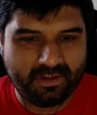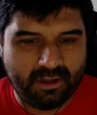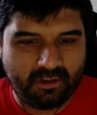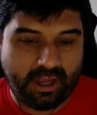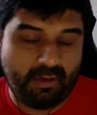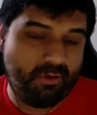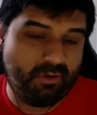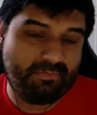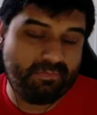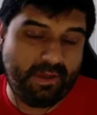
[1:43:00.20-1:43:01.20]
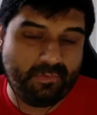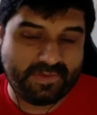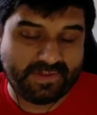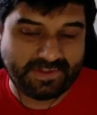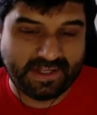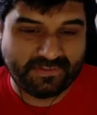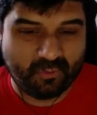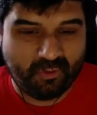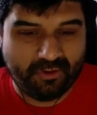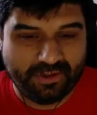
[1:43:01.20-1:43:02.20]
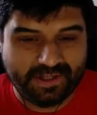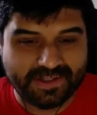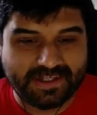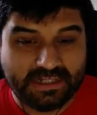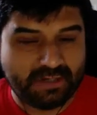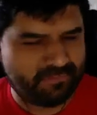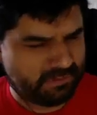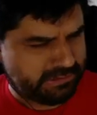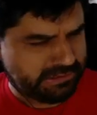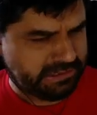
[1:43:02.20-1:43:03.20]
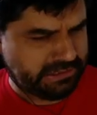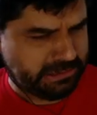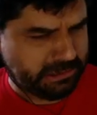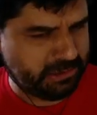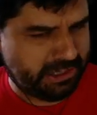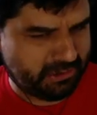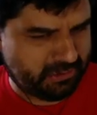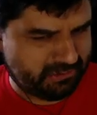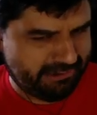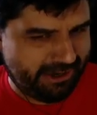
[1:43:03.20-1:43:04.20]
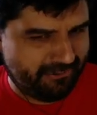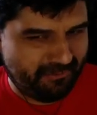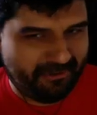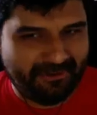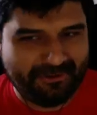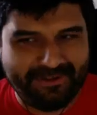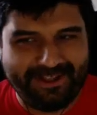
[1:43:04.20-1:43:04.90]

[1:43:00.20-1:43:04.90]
Okay, well, it was a successful roll at least. Not for Osto, not a great roll.